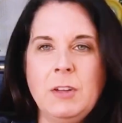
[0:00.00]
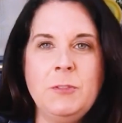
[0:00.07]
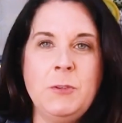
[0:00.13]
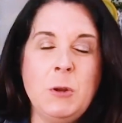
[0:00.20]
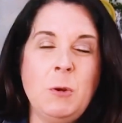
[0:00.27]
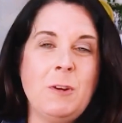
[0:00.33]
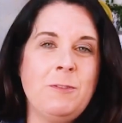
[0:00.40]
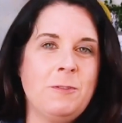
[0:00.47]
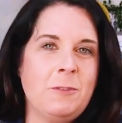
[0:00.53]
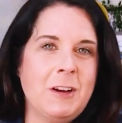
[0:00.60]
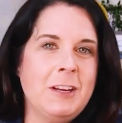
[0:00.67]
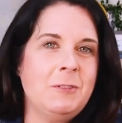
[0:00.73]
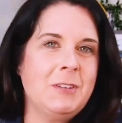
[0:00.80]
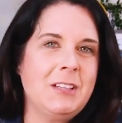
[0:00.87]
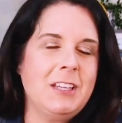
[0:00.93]
If you are
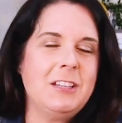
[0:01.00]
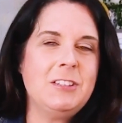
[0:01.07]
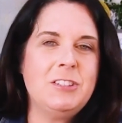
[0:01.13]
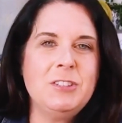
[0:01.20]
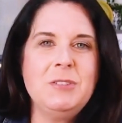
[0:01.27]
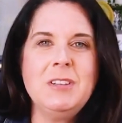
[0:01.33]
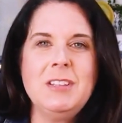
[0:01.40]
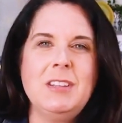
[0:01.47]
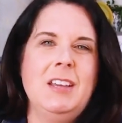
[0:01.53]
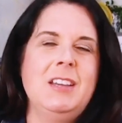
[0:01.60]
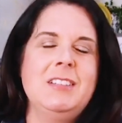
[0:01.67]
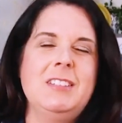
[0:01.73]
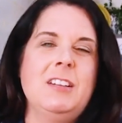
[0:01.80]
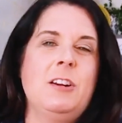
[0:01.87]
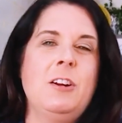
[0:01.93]
frequently doing
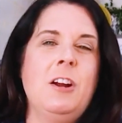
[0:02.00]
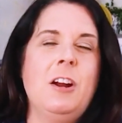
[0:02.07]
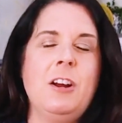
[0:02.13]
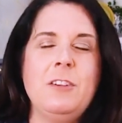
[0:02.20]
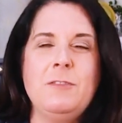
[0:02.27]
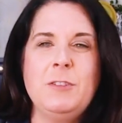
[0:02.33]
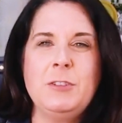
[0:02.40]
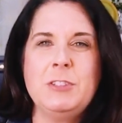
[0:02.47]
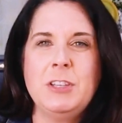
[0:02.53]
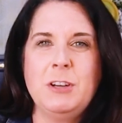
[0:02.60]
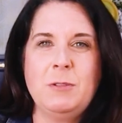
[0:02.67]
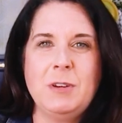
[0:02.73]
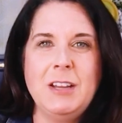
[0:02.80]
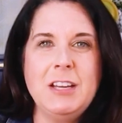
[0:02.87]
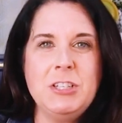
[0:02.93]
things that are hurtful to
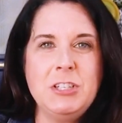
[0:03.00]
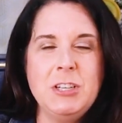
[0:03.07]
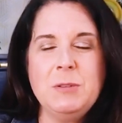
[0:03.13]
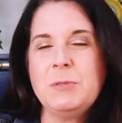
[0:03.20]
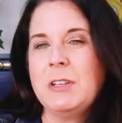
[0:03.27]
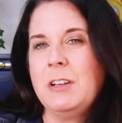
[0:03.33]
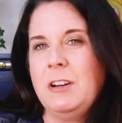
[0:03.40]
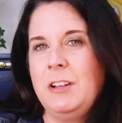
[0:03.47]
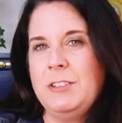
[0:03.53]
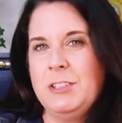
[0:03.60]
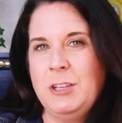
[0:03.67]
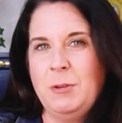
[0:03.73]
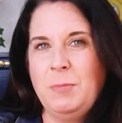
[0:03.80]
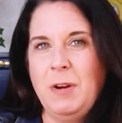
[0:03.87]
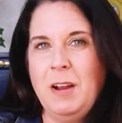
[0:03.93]
your relationships and
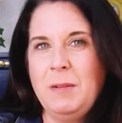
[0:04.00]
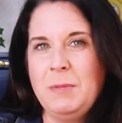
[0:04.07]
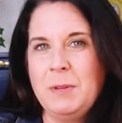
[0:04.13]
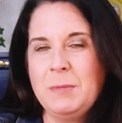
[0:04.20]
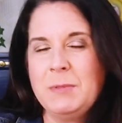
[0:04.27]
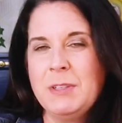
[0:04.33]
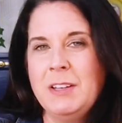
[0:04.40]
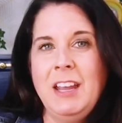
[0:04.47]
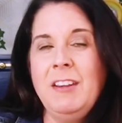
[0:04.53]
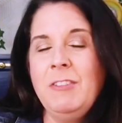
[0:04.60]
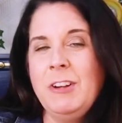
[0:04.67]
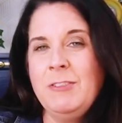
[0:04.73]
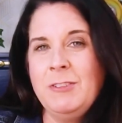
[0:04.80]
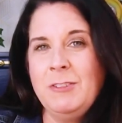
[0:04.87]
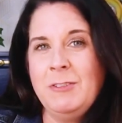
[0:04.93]
causing you problems,
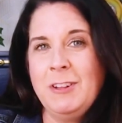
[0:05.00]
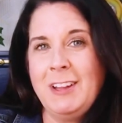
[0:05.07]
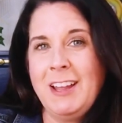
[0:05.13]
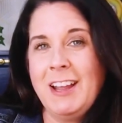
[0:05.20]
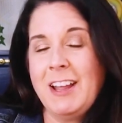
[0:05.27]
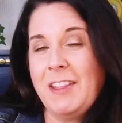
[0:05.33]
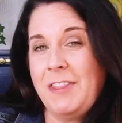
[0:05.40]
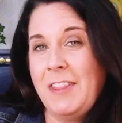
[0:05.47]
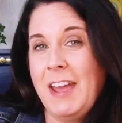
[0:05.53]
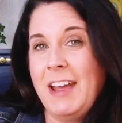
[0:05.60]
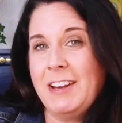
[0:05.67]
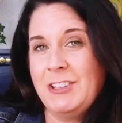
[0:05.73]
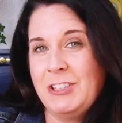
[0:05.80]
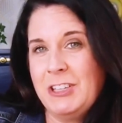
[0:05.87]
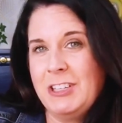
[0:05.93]
even if you feel like
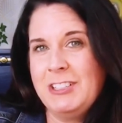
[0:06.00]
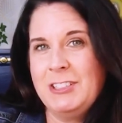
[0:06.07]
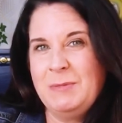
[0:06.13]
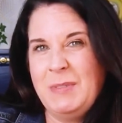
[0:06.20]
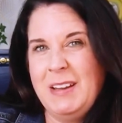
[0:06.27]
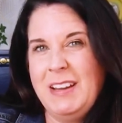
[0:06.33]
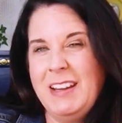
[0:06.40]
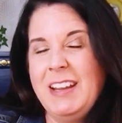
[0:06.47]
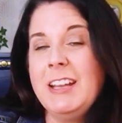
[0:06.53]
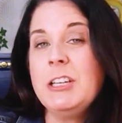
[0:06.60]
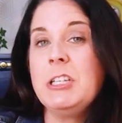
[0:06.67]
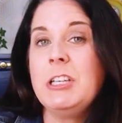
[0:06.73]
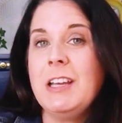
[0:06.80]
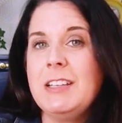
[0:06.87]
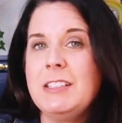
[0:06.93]
that's just me,
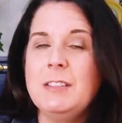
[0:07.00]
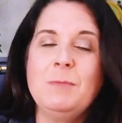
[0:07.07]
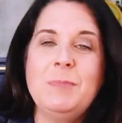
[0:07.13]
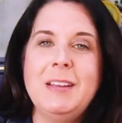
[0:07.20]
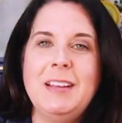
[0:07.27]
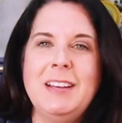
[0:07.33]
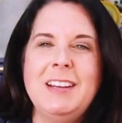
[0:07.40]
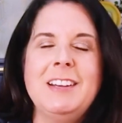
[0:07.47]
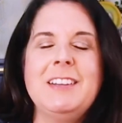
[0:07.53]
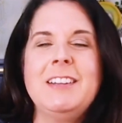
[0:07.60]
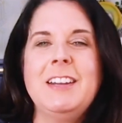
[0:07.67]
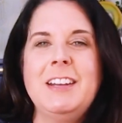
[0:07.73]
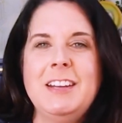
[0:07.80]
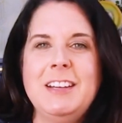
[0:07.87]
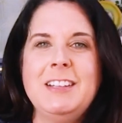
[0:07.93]
it doesn't mean
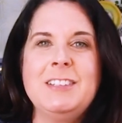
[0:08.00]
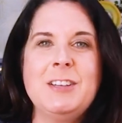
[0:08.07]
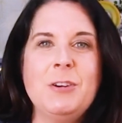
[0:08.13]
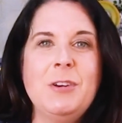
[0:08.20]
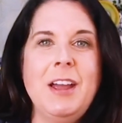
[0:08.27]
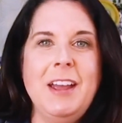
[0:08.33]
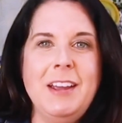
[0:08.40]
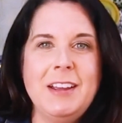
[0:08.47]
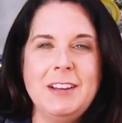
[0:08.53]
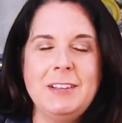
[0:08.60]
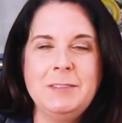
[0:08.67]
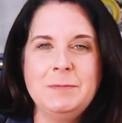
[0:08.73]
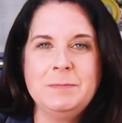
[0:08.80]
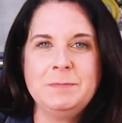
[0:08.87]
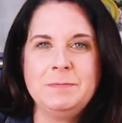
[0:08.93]
that it is
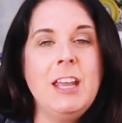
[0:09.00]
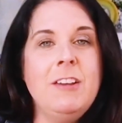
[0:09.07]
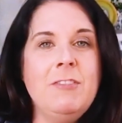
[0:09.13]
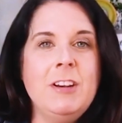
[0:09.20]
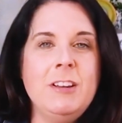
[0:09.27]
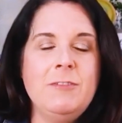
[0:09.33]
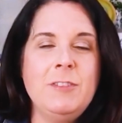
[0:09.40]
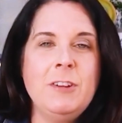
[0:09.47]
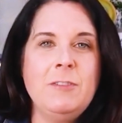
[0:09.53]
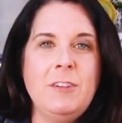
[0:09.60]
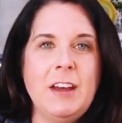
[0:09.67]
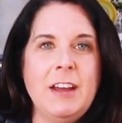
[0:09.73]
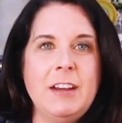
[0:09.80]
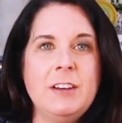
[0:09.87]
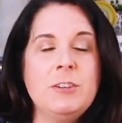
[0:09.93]
okay even if you've
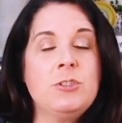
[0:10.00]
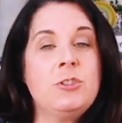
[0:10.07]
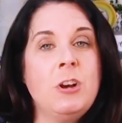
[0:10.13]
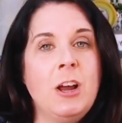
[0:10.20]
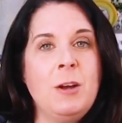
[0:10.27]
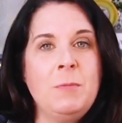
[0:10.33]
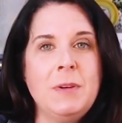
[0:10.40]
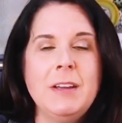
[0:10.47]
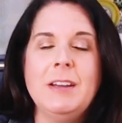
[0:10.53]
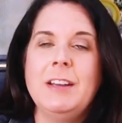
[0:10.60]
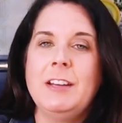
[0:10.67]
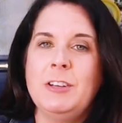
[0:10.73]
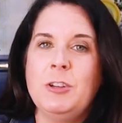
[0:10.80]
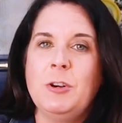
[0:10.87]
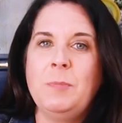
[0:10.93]
had trauma
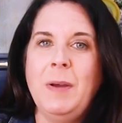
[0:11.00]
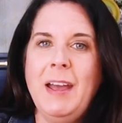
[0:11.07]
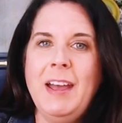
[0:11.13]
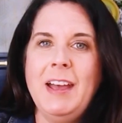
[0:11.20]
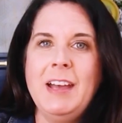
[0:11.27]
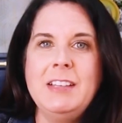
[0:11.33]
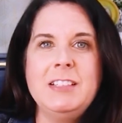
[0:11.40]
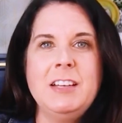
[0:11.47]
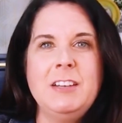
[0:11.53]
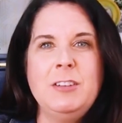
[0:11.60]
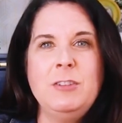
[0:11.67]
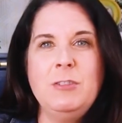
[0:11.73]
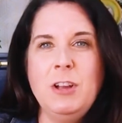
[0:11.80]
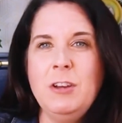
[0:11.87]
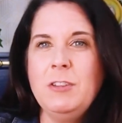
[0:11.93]
in your past
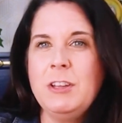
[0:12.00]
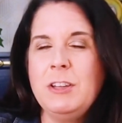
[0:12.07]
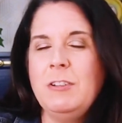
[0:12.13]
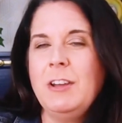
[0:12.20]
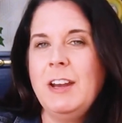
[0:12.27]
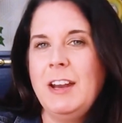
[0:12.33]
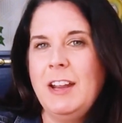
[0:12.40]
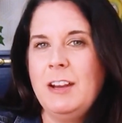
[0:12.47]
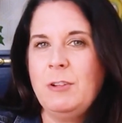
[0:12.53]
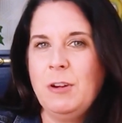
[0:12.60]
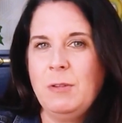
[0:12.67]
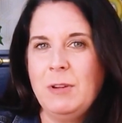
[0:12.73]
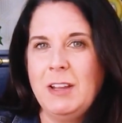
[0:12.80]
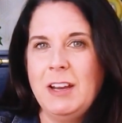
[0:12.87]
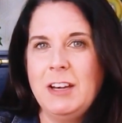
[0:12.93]
and you know that you get
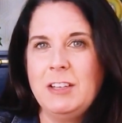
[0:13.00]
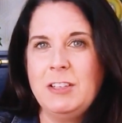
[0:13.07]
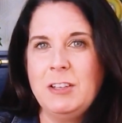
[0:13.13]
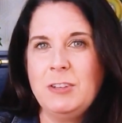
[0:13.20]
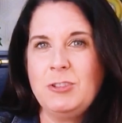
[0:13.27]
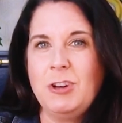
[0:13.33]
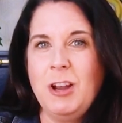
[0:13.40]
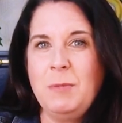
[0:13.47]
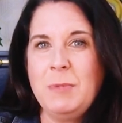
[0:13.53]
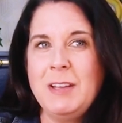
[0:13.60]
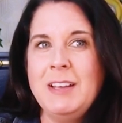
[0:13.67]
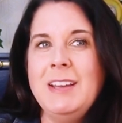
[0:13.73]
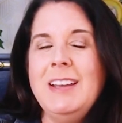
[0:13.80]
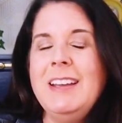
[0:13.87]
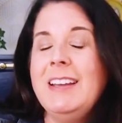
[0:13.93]
angry related to your
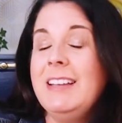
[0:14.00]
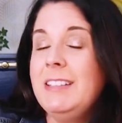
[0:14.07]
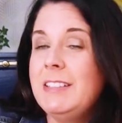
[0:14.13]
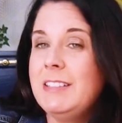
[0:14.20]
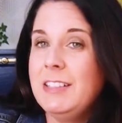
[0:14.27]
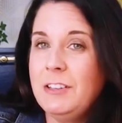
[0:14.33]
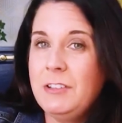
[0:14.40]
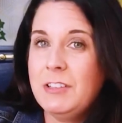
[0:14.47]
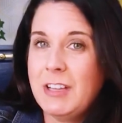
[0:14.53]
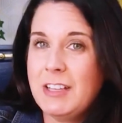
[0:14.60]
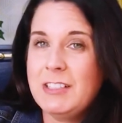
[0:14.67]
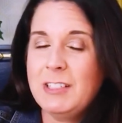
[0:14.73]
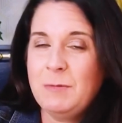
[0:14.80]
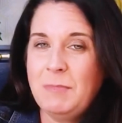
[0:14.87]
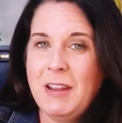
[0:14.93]
trauma, it still
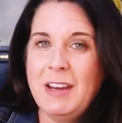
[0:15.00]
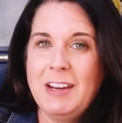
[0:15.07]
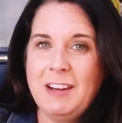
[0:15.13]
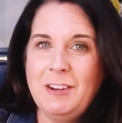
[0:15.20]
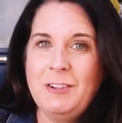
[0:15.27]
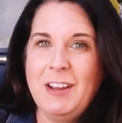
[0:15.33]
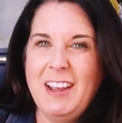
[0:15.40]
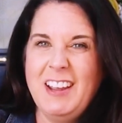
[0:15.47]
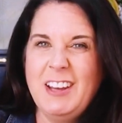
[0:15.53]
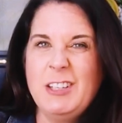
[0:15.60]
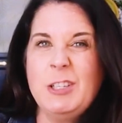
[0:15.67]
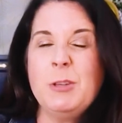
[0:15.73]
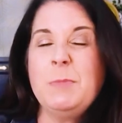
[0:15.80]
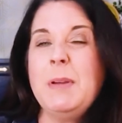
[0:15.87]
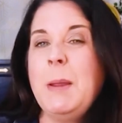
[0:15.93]
doesn't make it okay
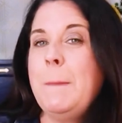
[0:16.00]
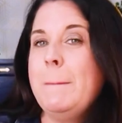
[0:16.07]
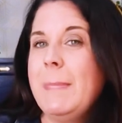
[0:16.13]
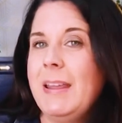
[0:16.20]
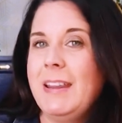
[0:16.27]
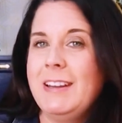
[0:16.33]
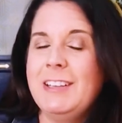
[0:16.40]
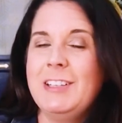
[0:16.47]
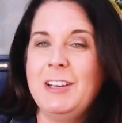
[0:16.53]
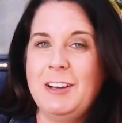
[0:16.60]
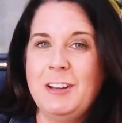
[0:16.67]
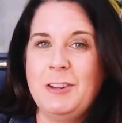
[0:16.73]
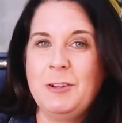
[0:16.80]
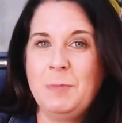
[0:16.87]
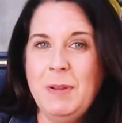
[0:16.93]
to be mean
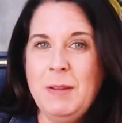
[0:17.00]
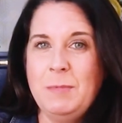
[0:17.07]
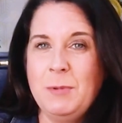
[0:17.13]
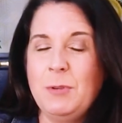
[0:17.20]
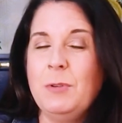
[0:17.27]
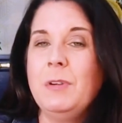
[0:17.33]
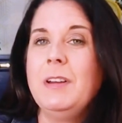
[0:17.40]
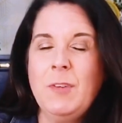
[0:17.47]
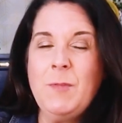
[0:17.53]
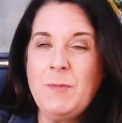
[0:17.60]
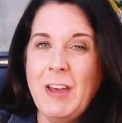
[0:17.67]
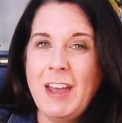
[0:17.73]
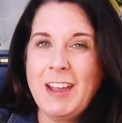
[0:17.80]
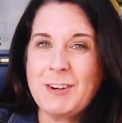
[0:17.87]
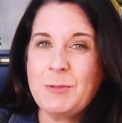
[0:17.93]
to other people. In
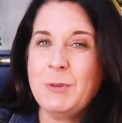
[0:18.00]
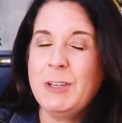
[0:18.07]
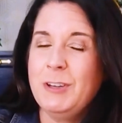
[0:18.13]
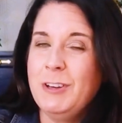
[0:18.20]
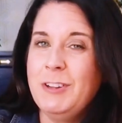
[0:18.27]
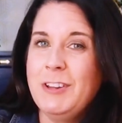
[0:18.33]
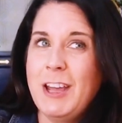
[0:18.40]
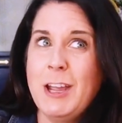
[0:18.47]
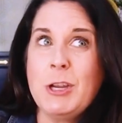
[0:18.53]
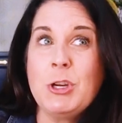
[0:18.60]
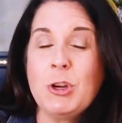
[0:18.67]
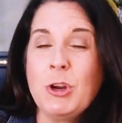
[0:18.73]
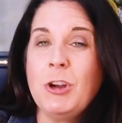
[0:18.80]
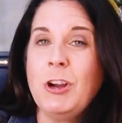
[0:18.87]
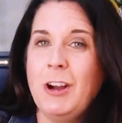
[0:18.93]
fact, when you do that,
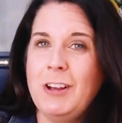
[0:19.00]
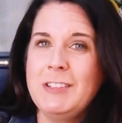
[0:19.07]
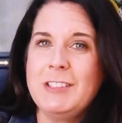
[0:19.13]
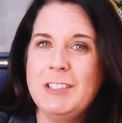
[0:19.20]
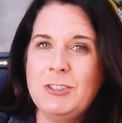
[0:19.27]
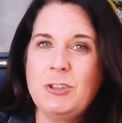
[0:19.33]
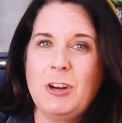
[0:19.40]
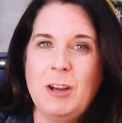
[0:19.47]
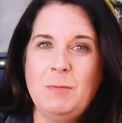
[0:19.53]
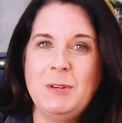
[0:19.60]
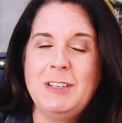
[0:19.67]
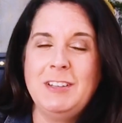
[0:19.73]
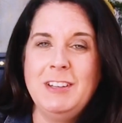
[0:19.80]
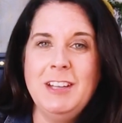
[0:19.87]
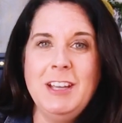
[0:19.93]
you're causing
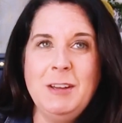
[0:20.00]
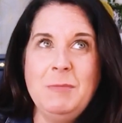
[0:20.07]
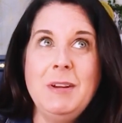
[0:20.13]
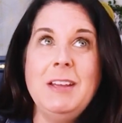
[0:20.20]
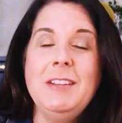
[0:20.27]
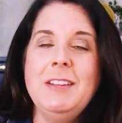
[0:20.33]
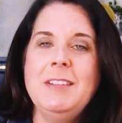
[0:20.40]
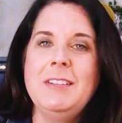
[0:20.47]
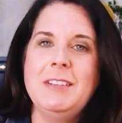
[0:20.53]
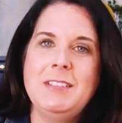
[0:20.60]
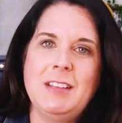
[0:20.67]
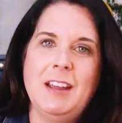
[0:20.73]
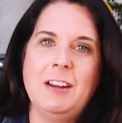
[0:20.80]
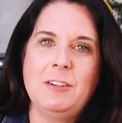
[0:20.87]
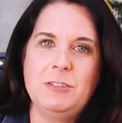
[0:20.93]
trauma to them and then the
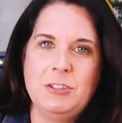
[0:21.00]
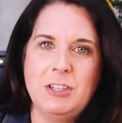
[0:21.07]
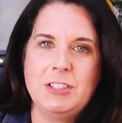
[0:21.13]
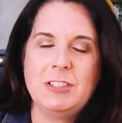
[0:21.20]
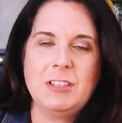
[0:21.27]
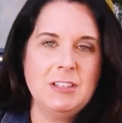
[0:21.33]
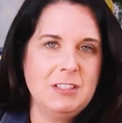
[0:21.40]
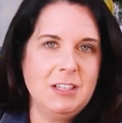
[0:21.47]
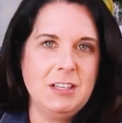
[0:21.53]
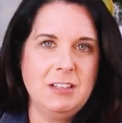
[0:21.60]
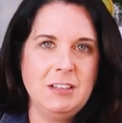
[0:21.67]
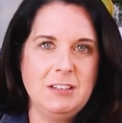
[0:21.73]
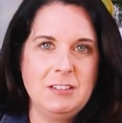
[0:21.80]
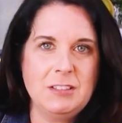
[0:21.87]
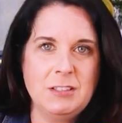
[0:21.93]
cycle just
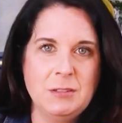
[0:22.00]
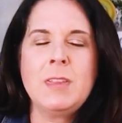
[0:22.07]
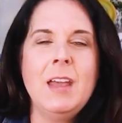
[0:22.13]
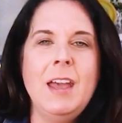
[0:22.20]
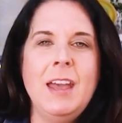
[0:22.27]
continues.